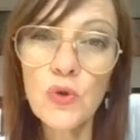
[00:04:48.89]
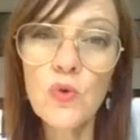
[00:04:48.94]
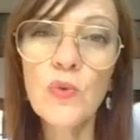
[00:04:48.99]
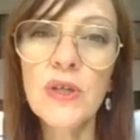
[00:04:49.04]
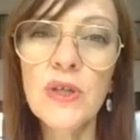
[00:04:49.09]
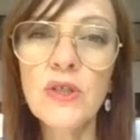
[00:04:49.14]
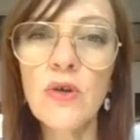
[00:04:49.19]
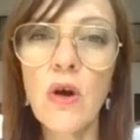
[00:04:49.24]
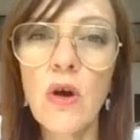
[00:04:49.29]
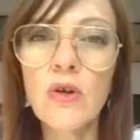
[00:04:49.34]

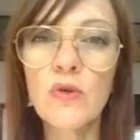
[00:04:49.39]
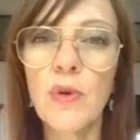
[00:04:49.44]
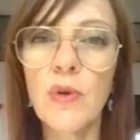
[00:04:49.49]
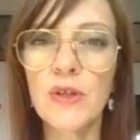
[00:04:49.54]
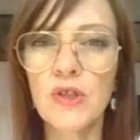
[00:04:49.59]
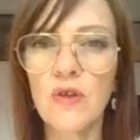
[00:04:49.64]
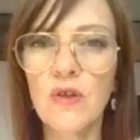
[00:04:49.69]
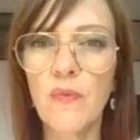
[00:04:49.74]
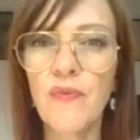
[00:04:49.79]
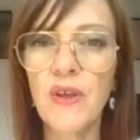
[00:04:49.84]
we talked
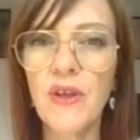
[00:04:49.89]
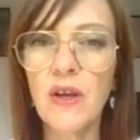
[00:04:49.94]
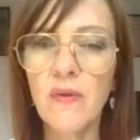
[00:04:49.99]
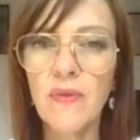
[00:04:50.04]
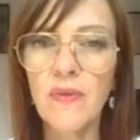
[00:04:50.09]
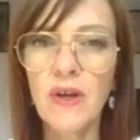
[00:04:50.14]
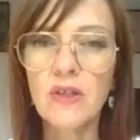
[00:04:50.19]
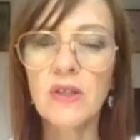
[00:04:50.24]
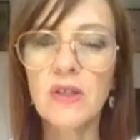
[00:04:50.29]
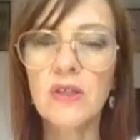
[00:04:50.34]
about something
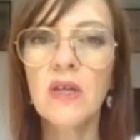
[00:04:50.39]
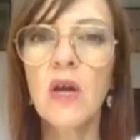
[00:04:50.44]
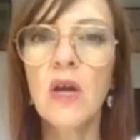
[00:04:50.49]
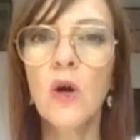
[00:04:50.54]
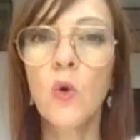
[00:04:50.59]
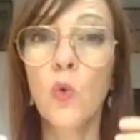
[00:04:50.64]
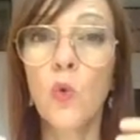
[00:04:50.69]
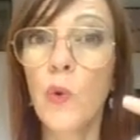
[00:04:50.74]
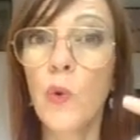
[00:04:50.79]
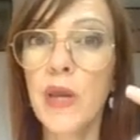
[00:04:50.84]
that
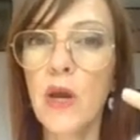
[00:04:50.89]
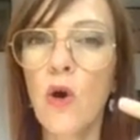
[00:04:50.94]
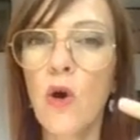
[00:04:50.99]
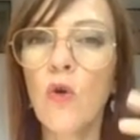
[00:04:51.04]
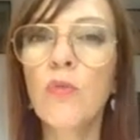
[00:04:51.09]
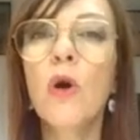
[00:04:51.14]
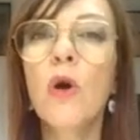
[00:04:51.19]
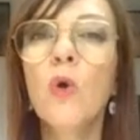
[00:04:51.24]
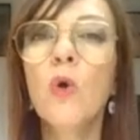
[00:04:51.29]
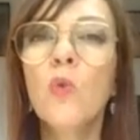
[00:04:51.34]
we
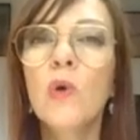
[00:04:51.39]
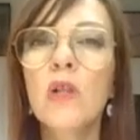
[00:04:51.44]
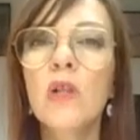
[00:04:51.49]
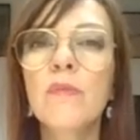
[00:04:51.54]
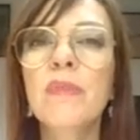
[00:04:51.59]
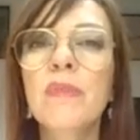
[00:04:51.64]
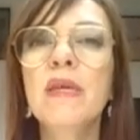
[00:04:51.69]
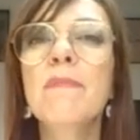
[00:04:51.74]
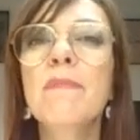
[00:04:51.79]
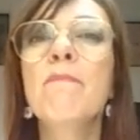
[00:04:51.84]
hope
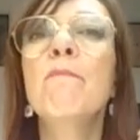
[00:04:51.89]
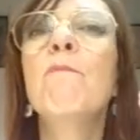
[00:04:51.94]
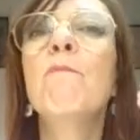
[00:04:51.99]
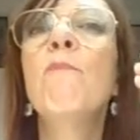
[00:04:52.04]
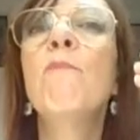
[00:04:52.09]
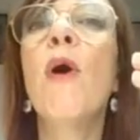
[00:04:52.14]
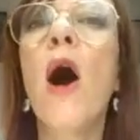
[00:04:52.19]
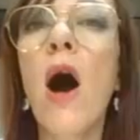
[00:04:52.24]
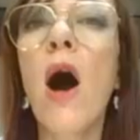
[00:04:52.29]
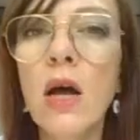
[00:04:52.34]
will be
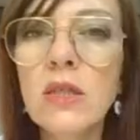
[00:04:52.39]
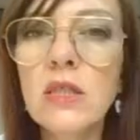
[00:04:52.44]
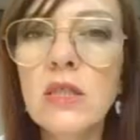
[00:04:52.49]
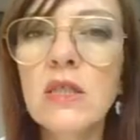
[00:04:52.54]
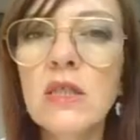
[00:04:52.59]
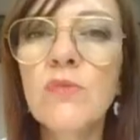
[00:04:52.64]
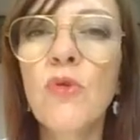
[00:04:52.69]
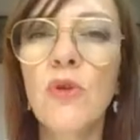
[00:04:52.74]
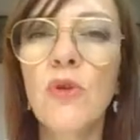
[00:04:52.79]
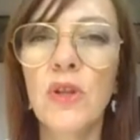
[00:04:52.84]

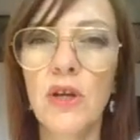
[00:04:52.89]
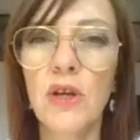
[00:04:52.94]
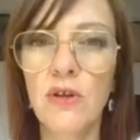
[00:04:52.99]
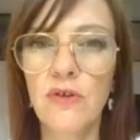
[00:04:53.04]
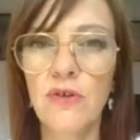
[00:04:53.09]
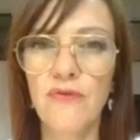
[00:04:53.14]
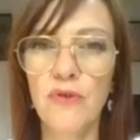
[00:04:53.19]
possible in the